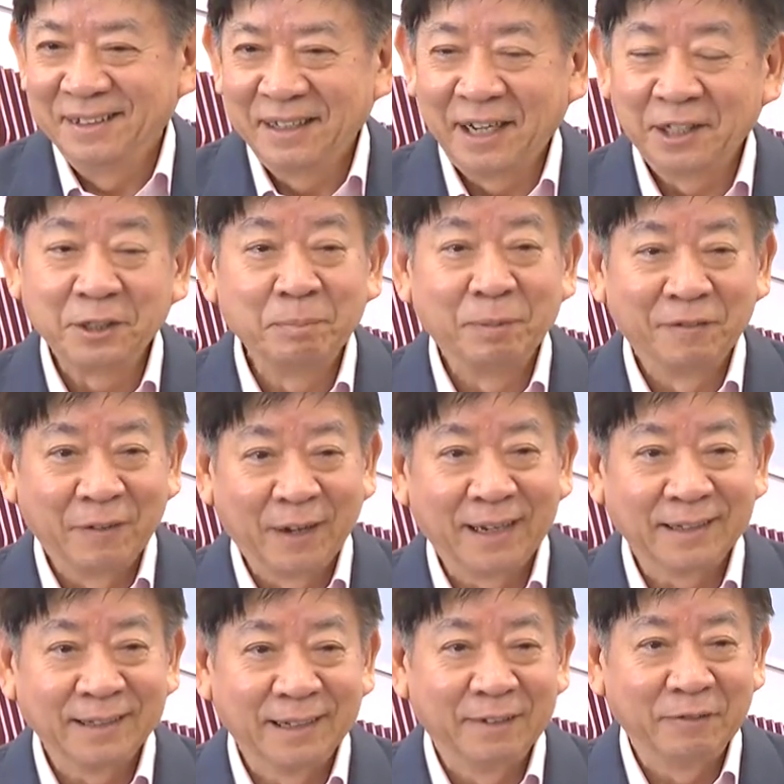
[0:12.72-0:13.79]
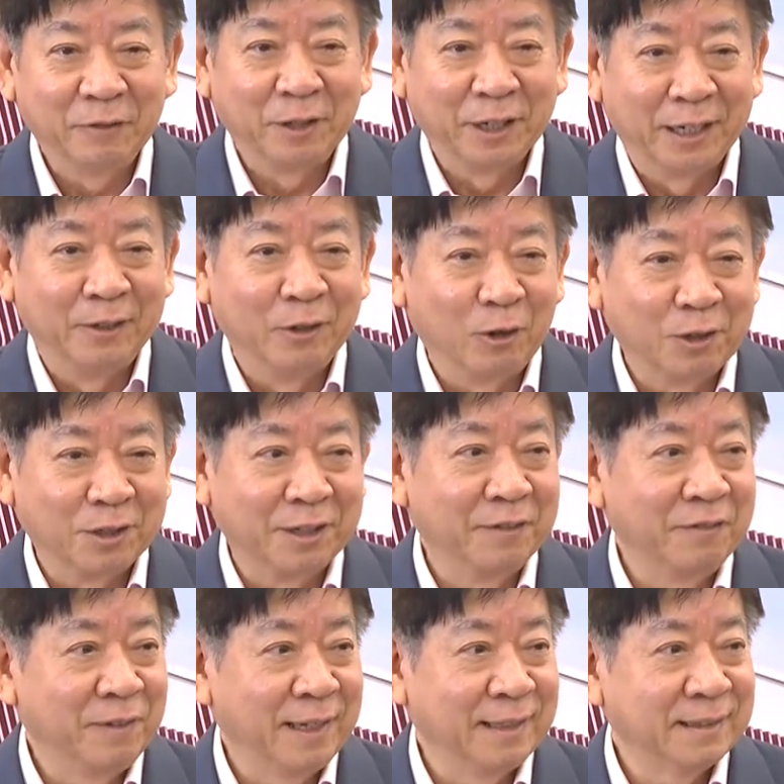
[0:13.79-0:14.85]
Actually, perfect day for inaugural
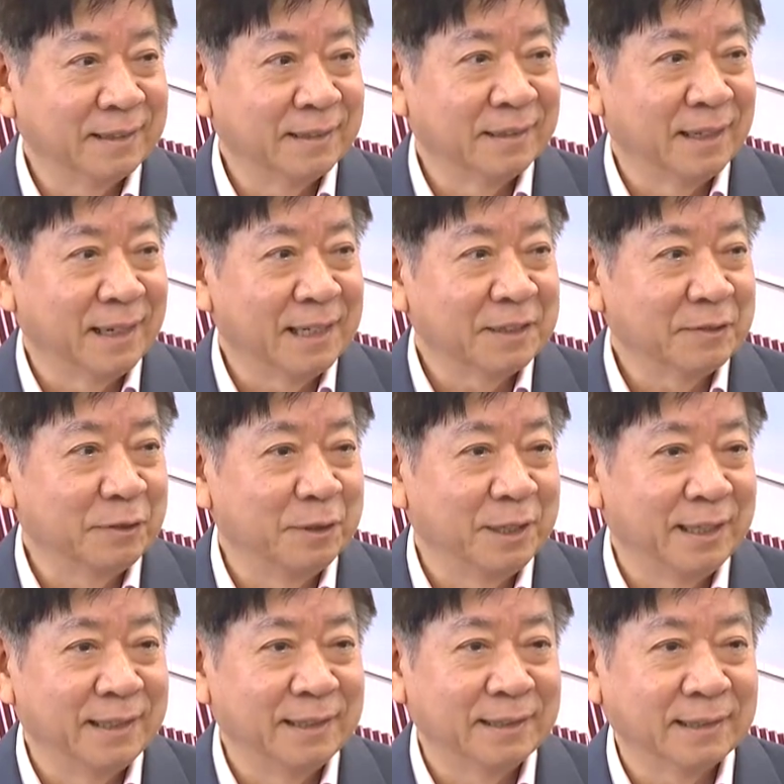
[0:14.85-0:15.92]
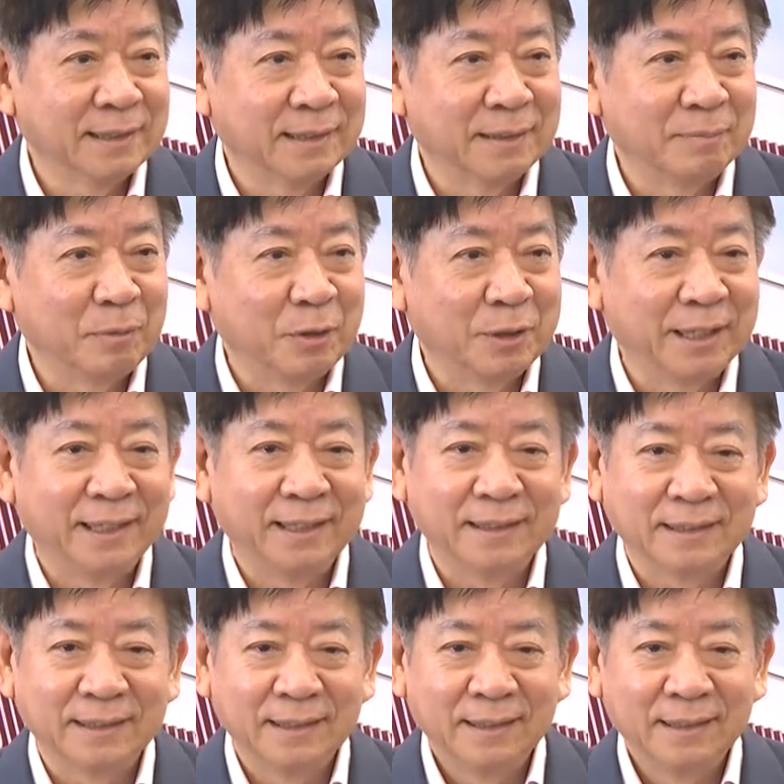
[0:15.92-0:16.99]
flight. The last few days, certain
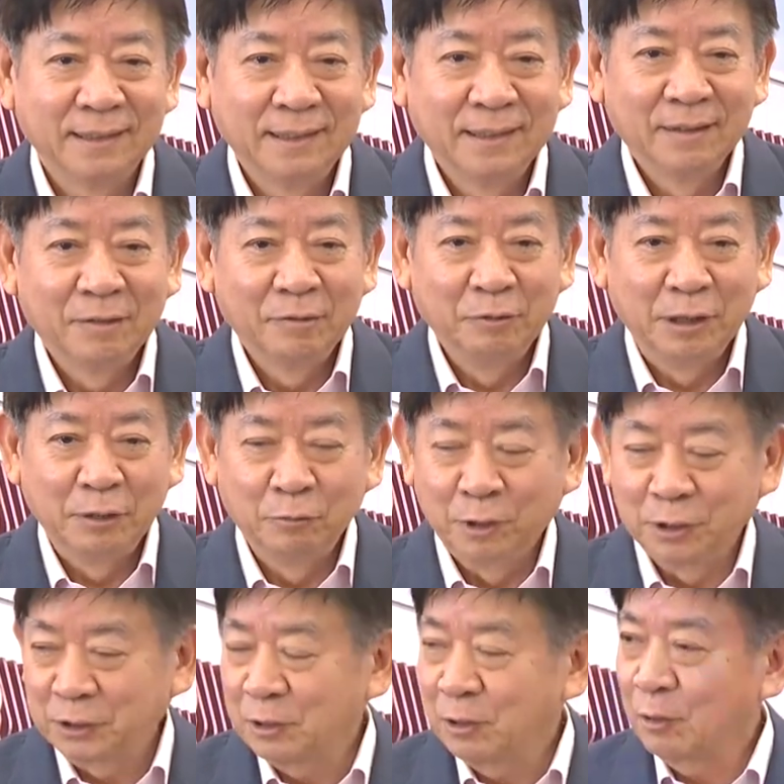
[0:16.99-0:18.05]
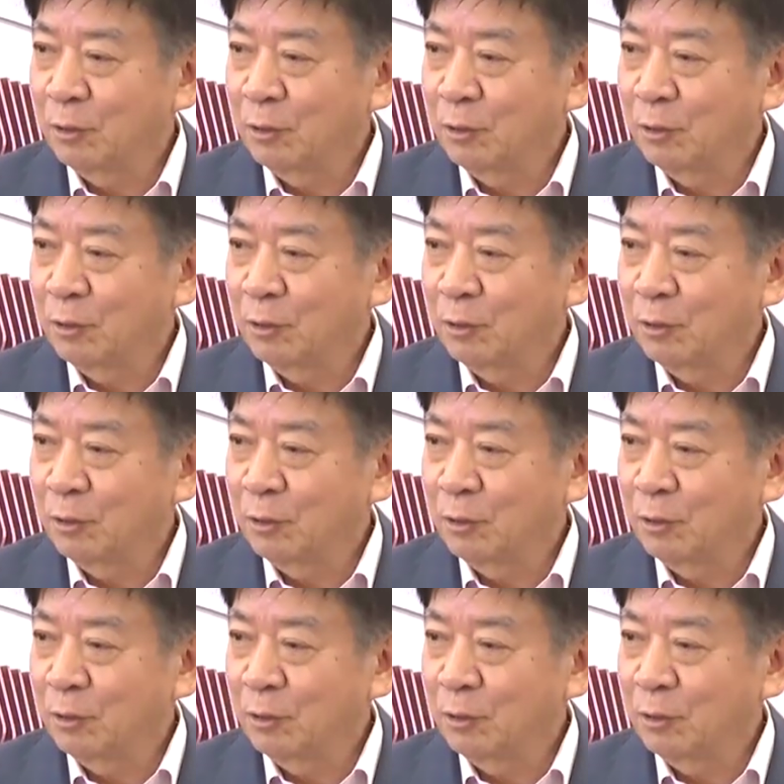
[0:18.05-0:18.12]
mornings, it was